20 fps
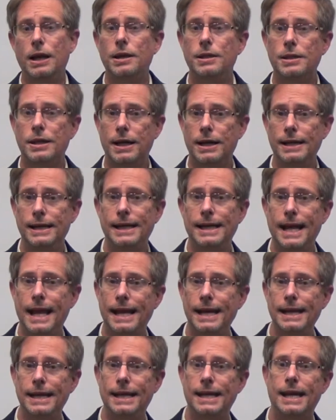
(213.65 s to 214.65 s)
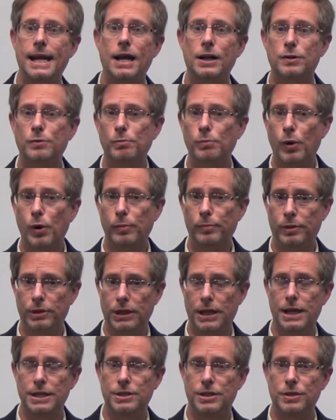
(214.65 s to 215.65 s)
And then I need AnyConnect
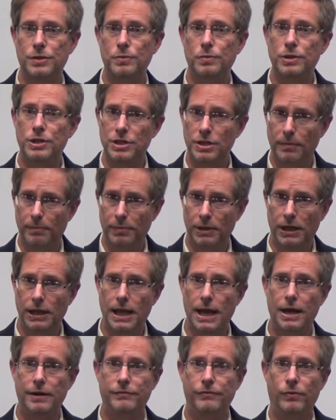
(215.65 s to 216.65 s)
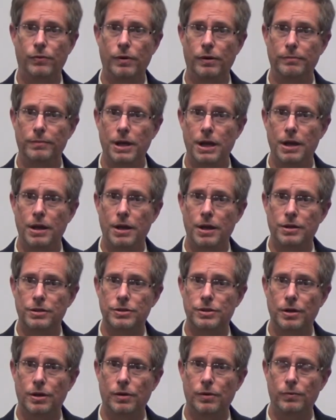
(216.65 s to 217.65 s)
Mobile license, which is a platform.
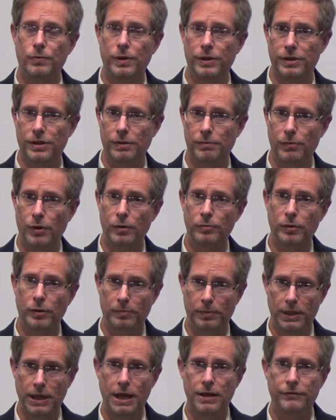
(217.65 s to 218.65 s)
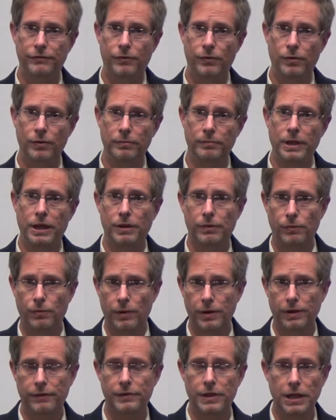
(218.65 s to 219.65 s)
So with the mobile platform and
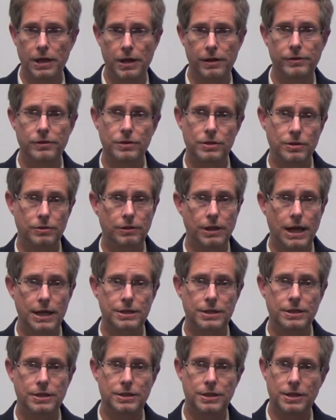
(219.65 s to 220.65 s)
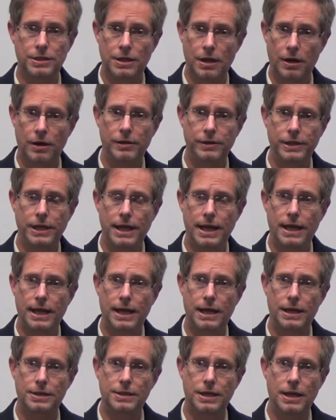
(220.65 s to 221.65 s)
one of the other two licenses on
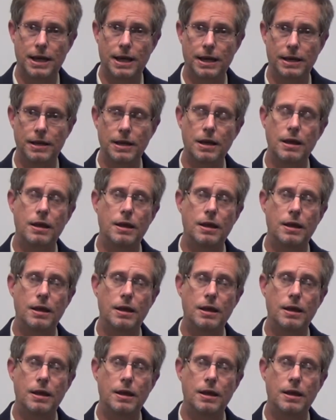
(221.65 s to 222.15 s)
the ASA,